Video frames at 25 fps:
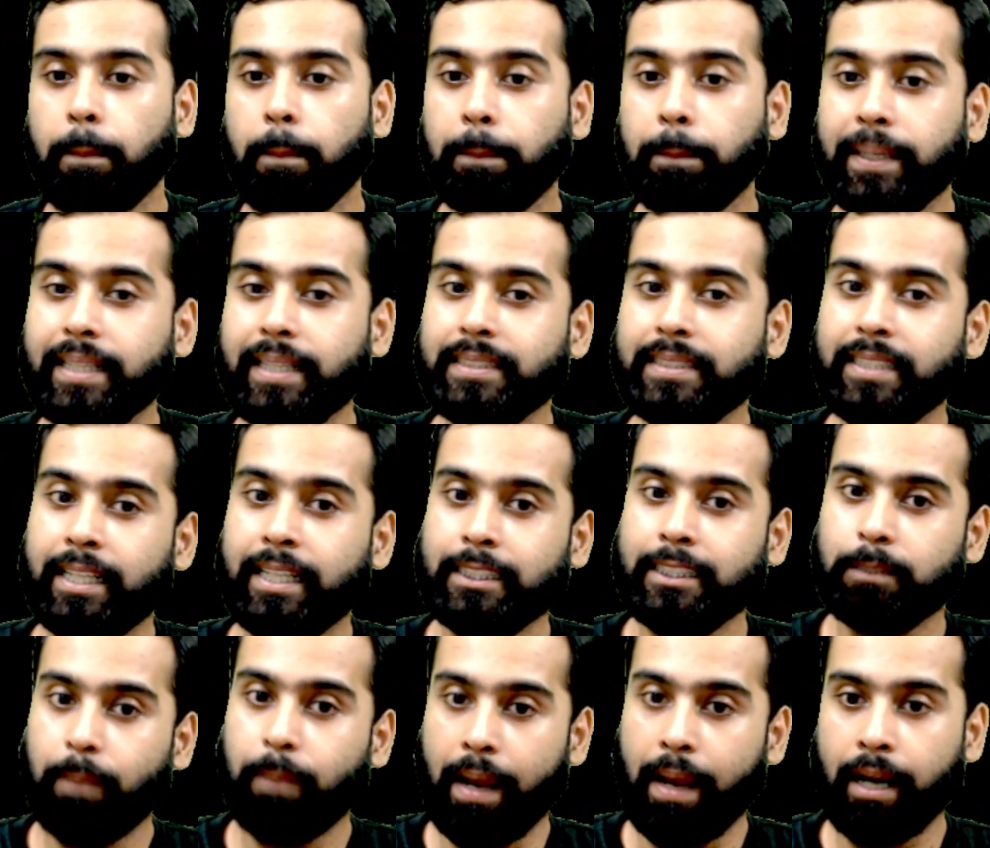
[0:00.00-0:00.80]

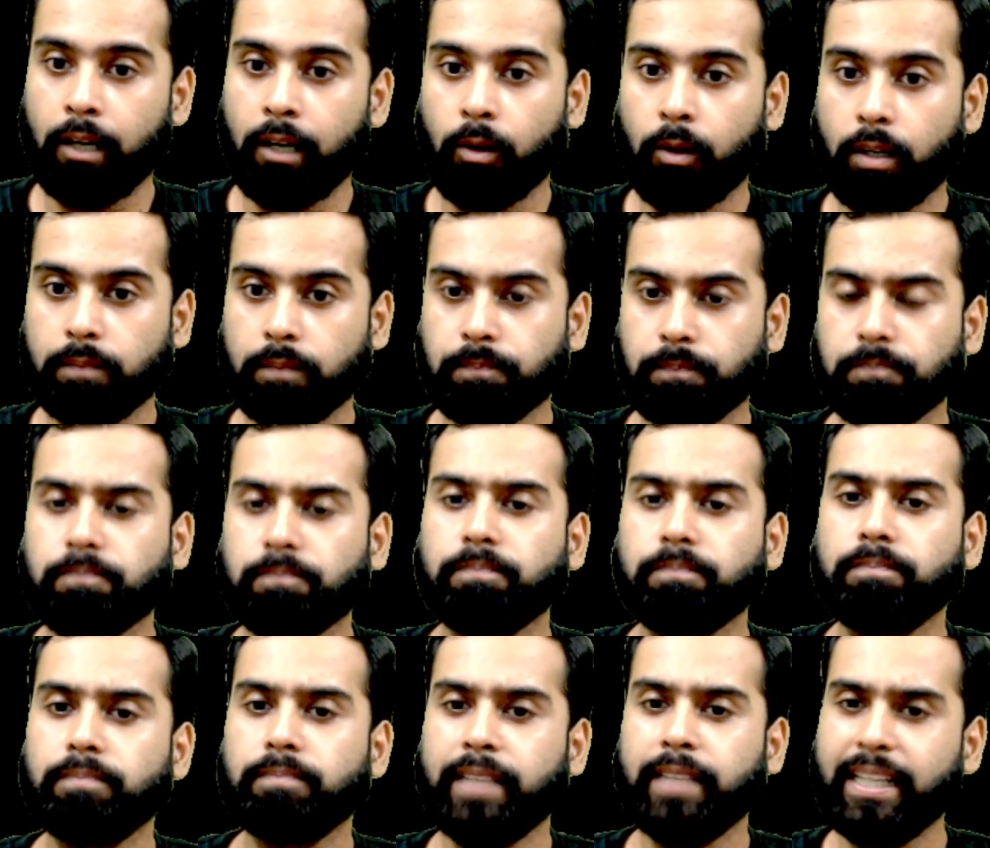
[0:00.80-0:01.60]
BGS Bangalore,
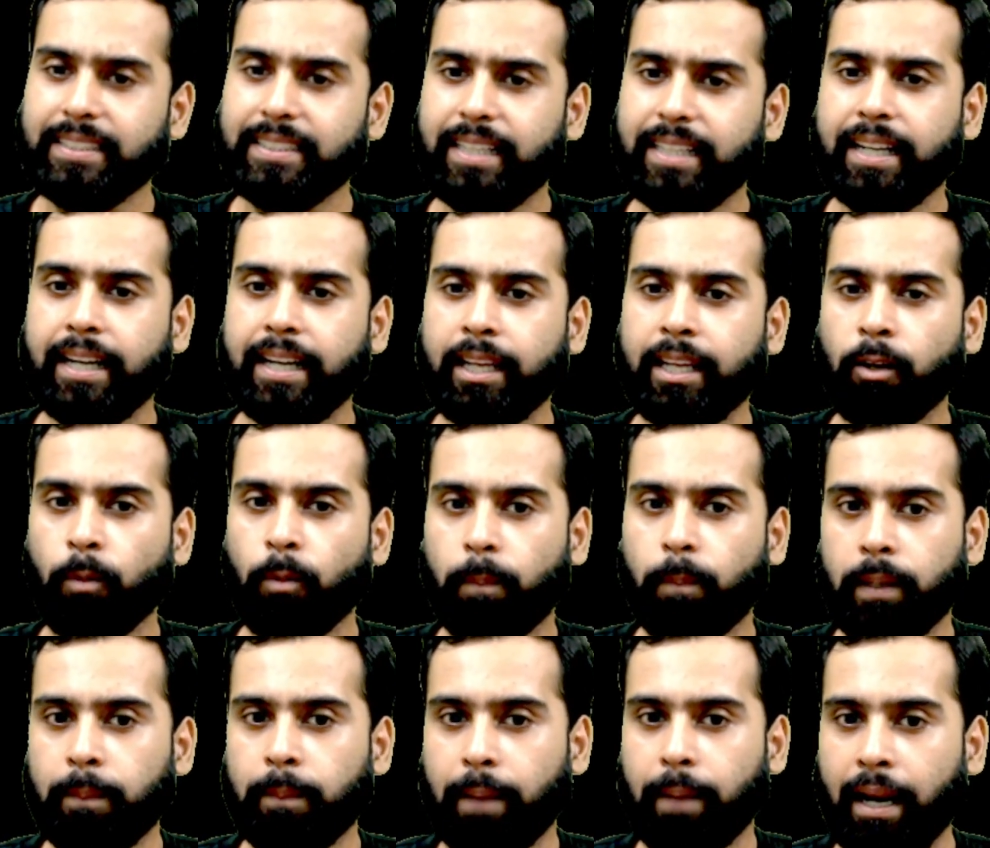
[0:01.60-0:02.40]
recently
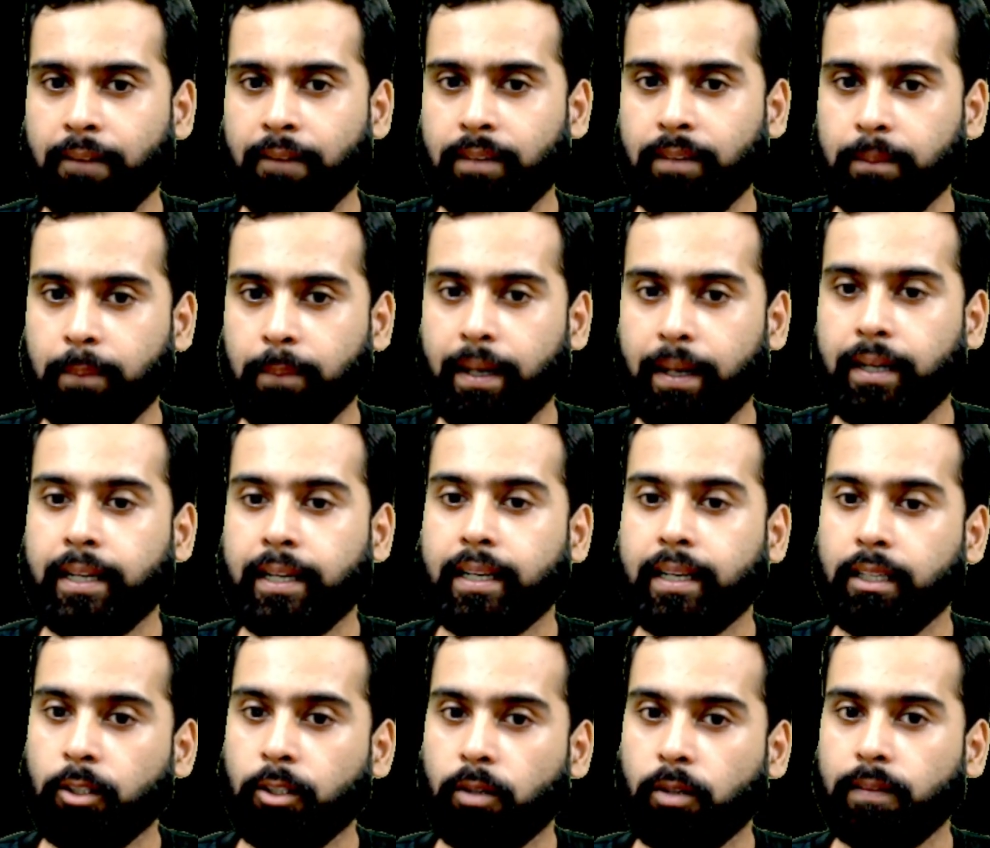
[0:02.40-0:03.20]
opened private
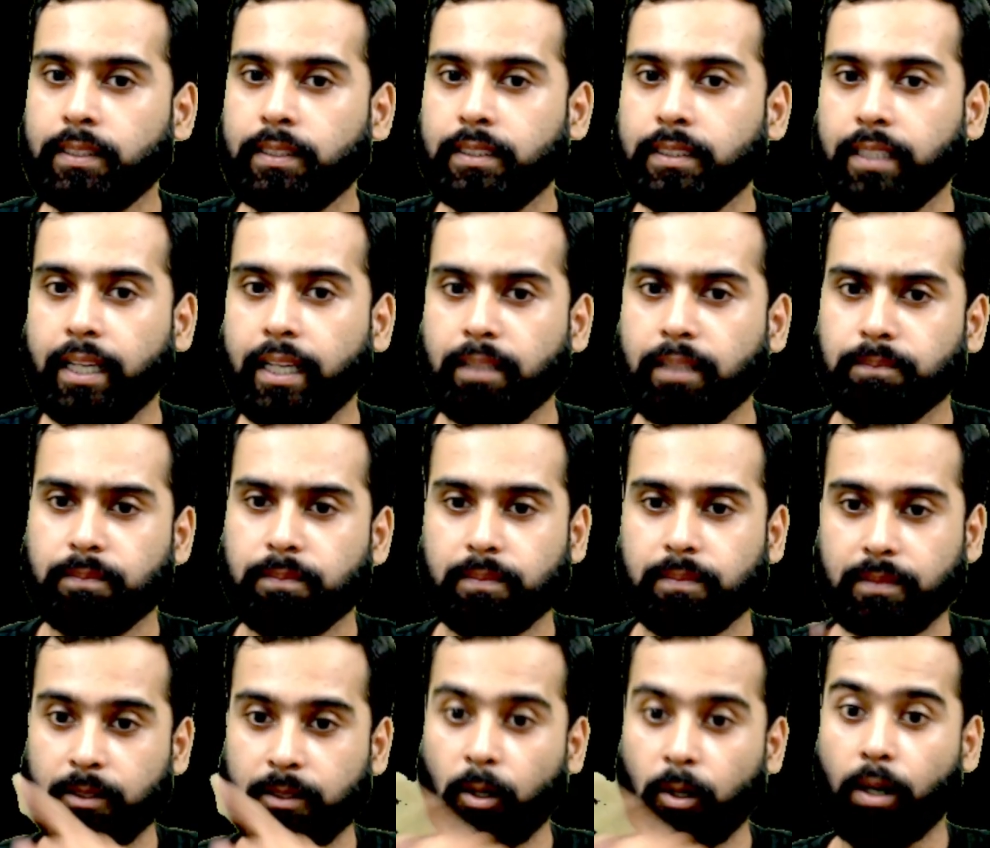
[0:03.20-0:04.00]
medical university,
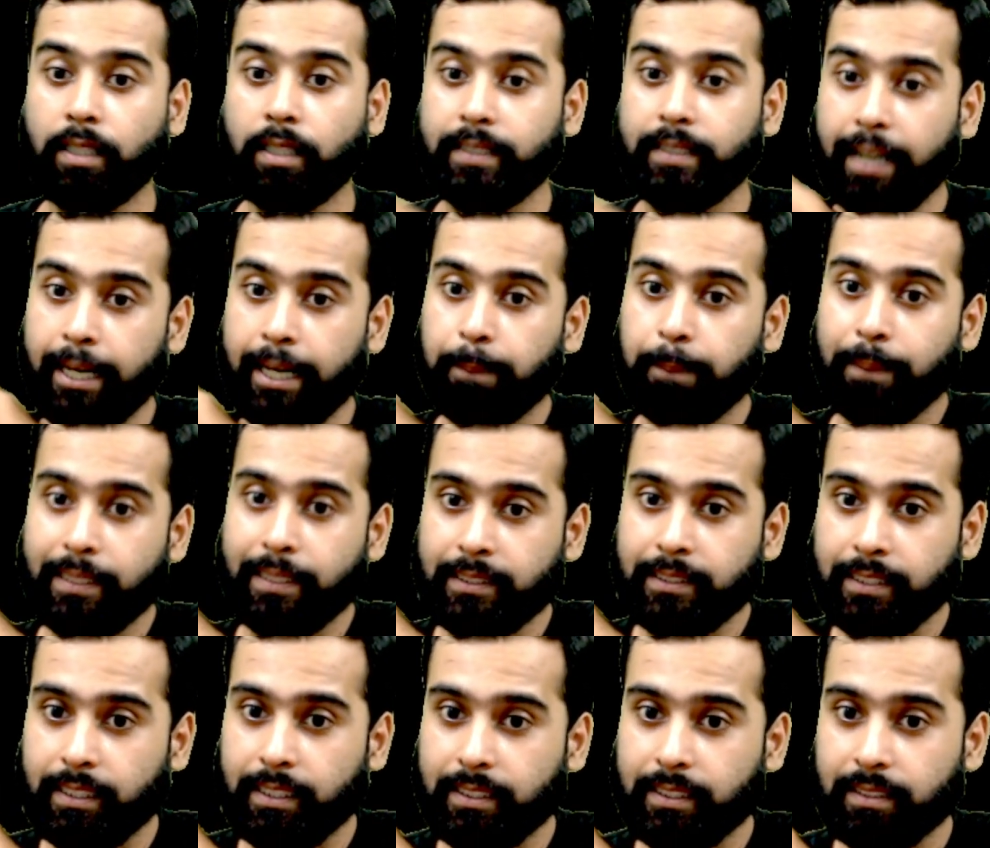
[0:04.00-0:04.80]
not that
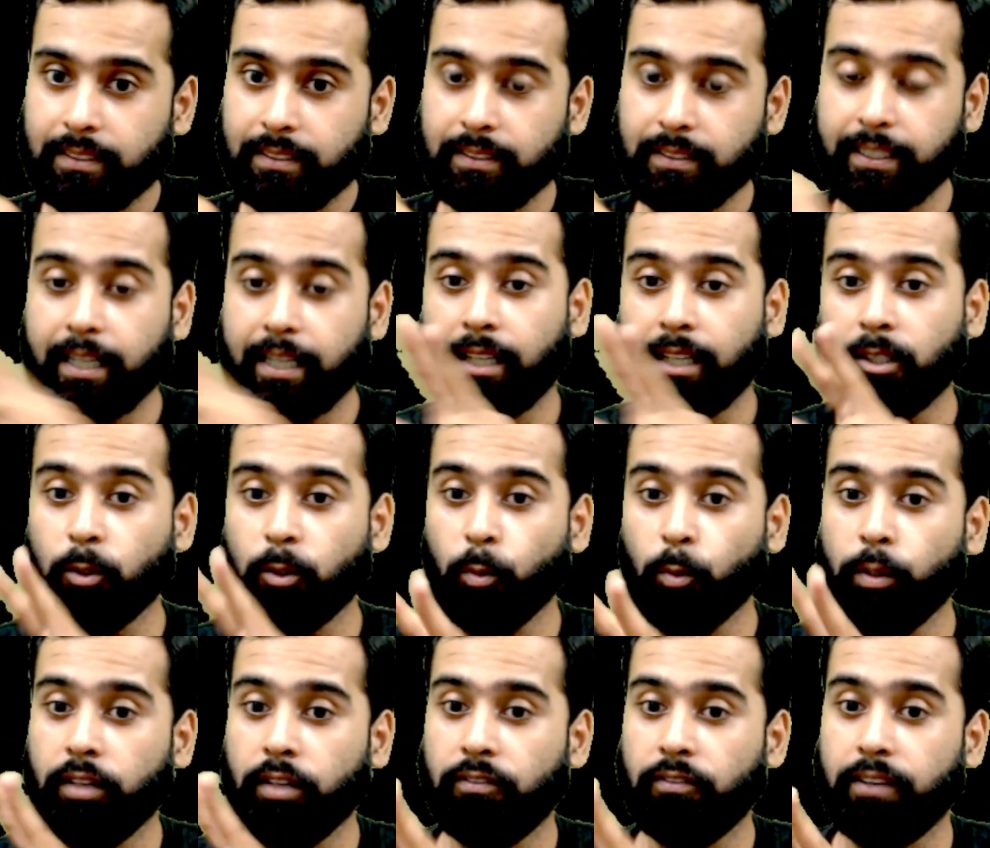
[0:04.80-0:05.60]
BGS. They are
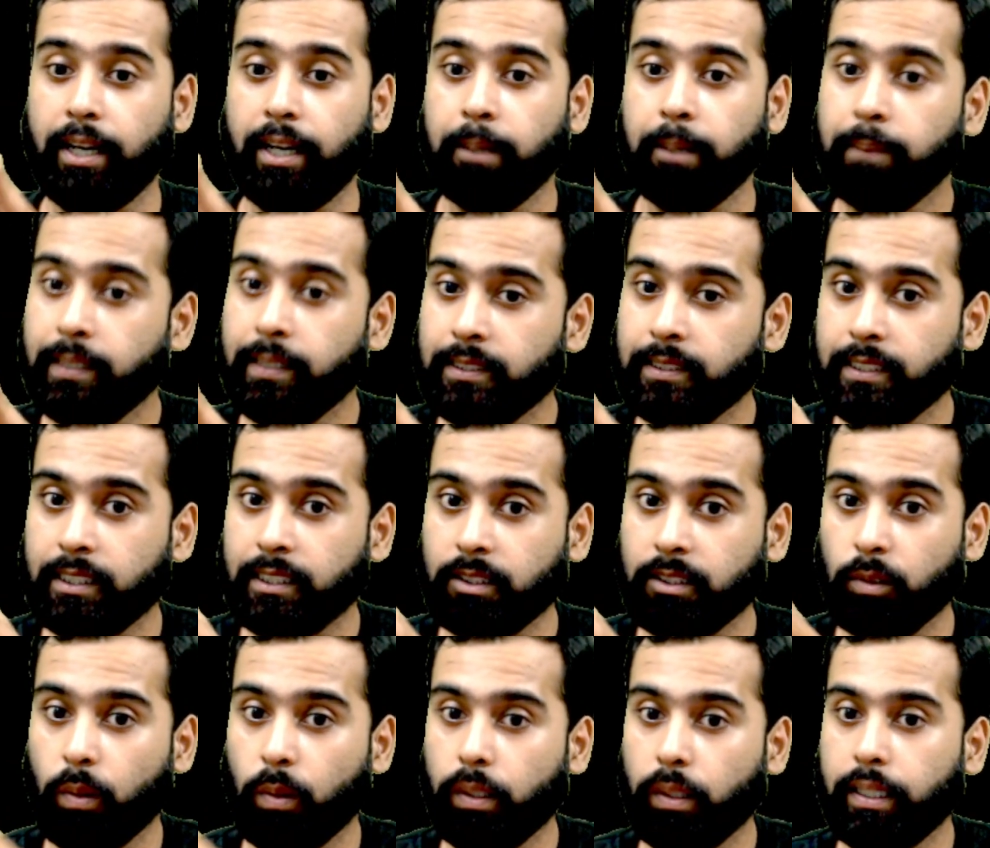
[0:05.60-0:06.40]
two different
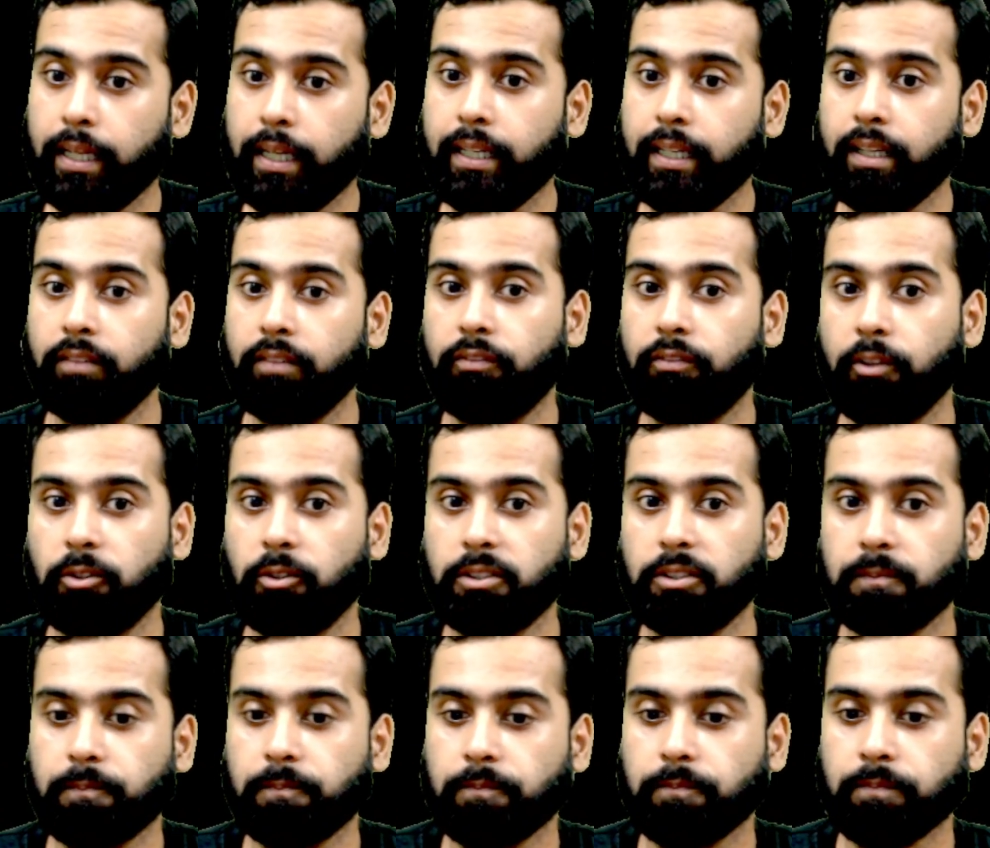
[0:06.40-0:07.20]
BGS, do not get
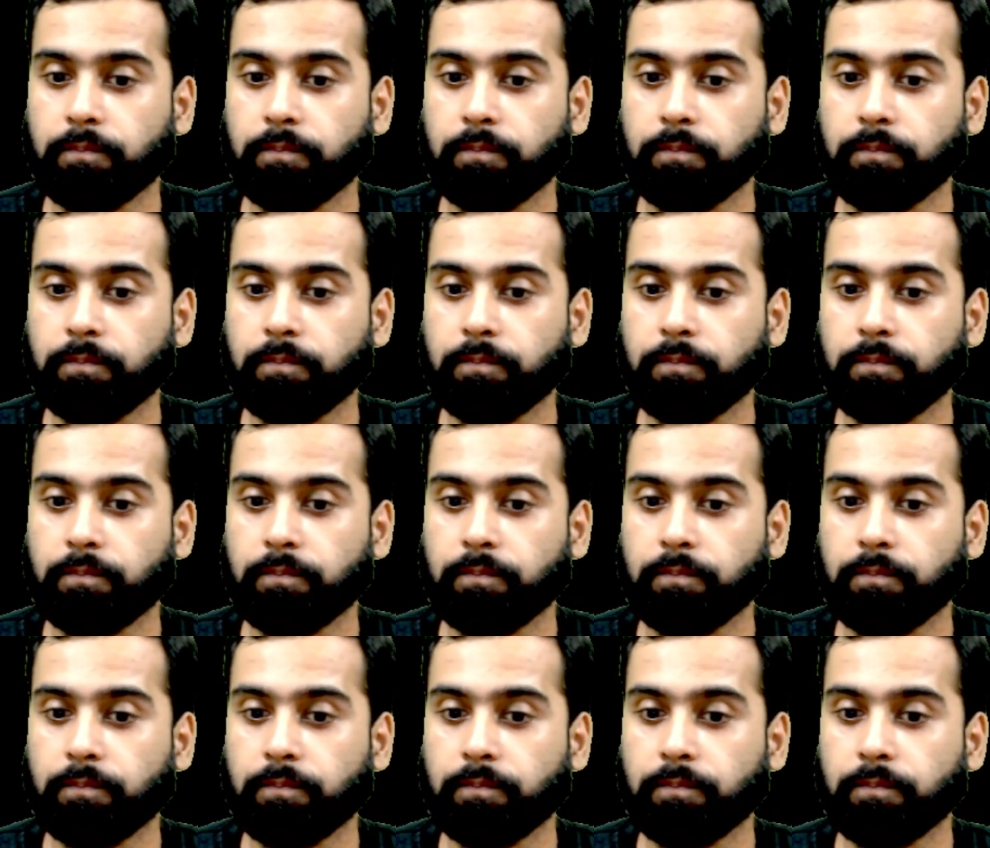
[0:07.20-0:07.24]
confused.